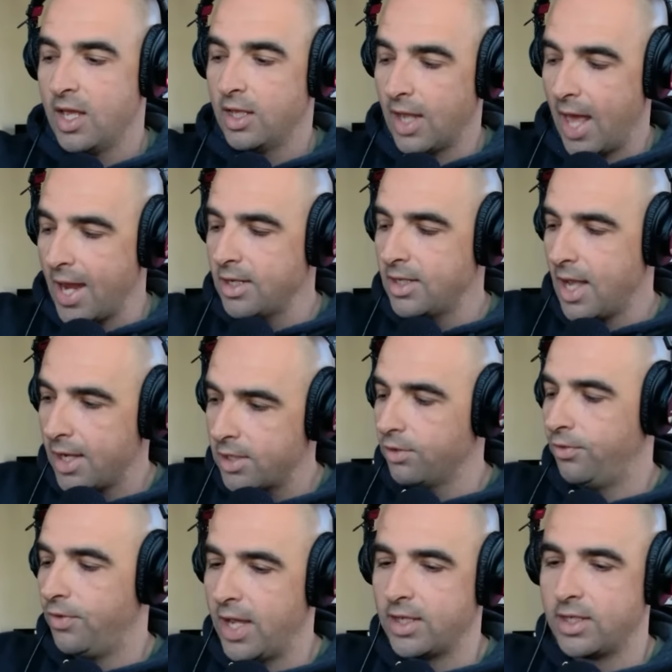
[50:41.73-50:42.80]
A lot of Dodger
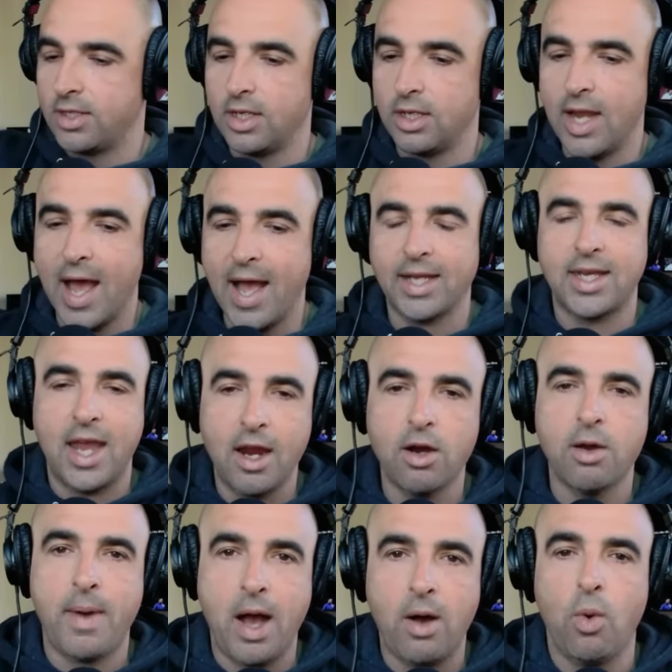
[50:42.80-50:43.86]
fans did not care
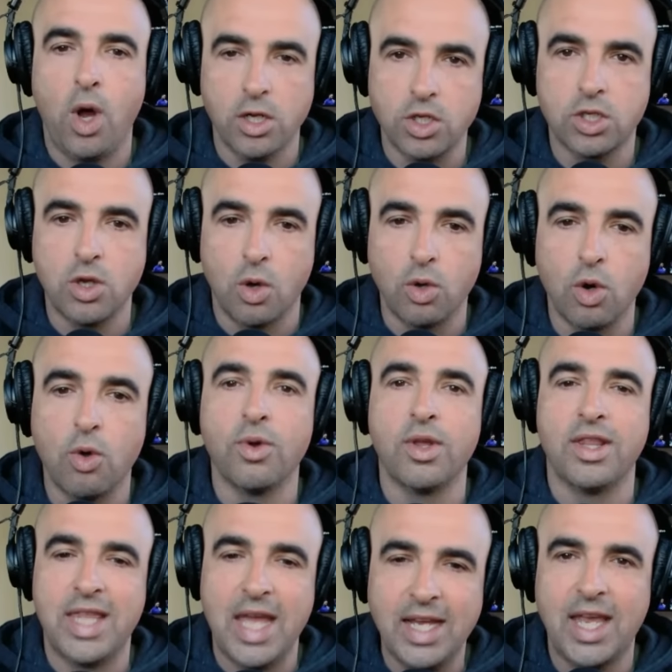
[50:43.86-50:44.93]
about Juan Soto.
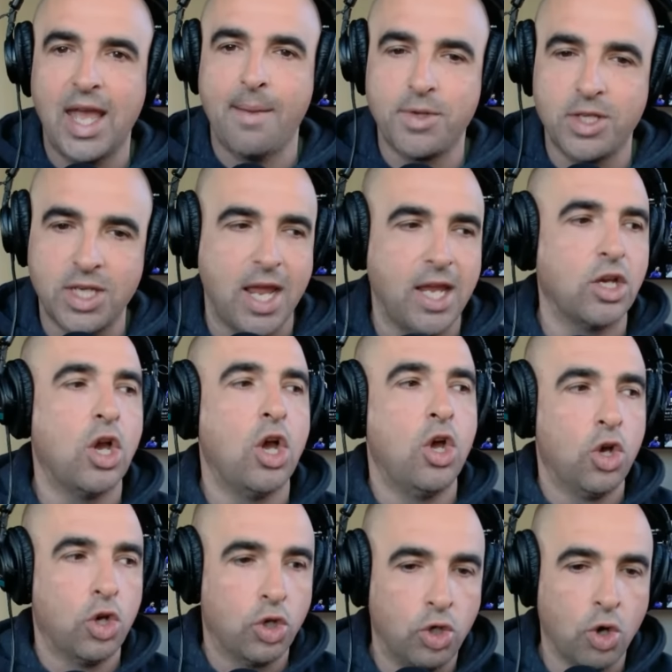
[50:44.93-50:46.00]
They kept saying,
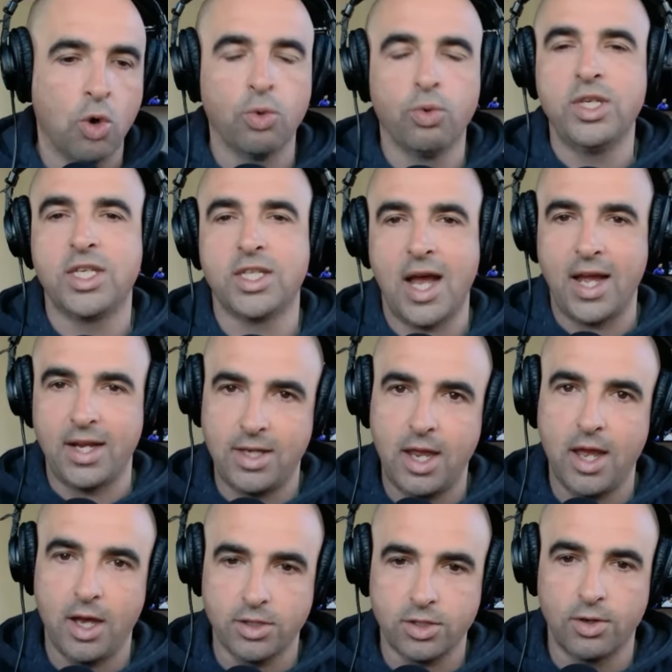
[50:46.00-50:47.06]
go re-sign
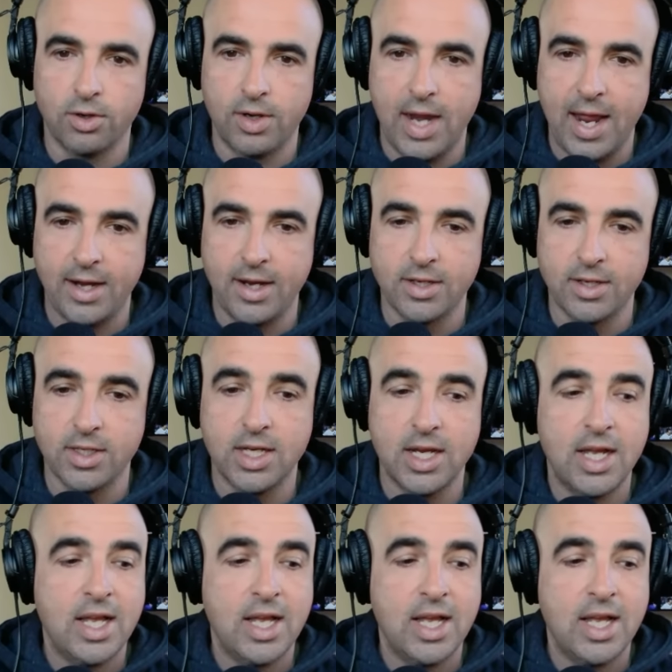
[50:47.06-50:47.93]
Teoscar Hernandez.